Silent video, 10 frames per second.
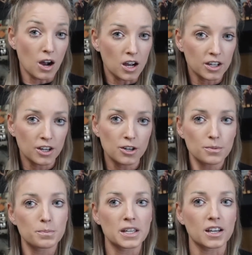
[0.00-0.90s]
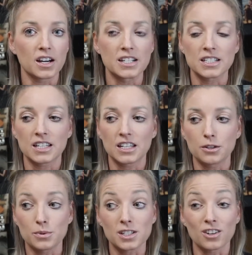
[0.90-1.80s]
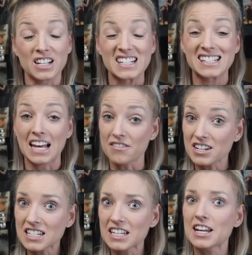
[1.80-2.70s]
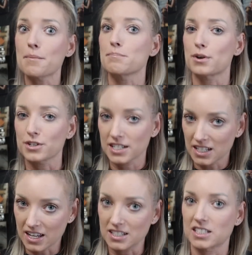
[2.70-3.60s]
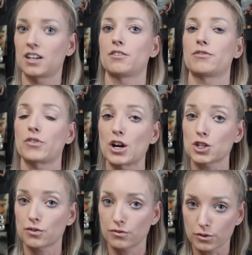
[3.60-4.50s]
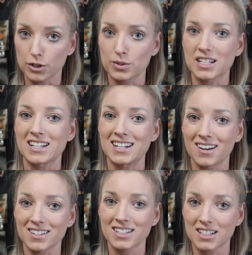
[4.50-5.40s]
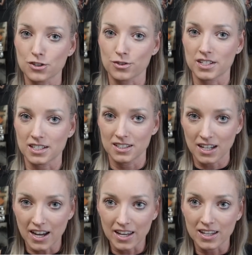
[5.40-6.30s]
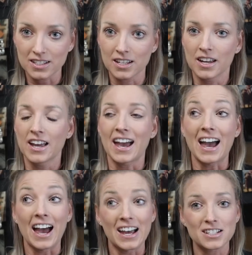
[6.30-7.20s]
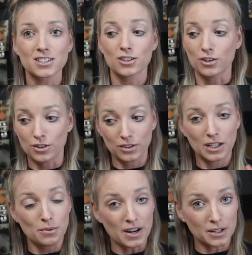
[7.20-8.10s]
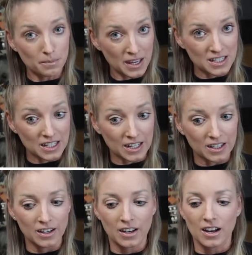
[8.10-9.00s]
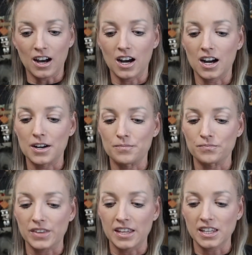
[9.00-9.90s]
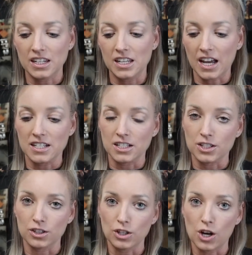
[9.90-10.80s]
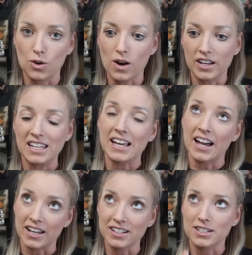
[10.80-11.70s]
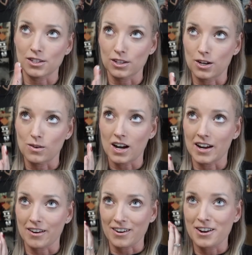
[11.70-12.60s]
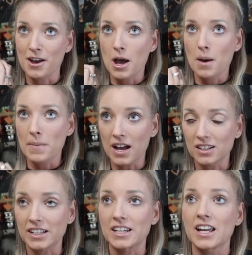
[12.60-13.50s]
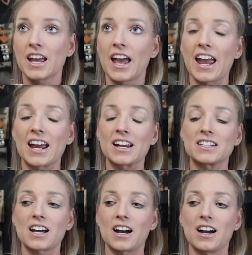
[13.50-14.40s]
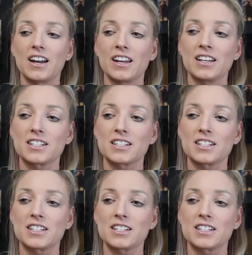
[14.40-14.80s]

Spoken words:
Rocco, because he was on a 70% fresh fruit, non-citrus diet as currently recommended, and then he had his low iron pellet, and it